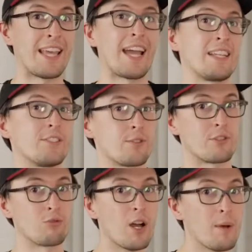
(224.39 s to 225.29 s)
and adding to the
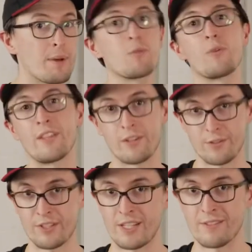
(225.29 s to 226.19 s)
drama within our
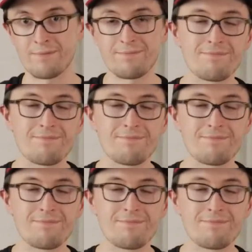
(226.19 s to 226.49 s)
scene.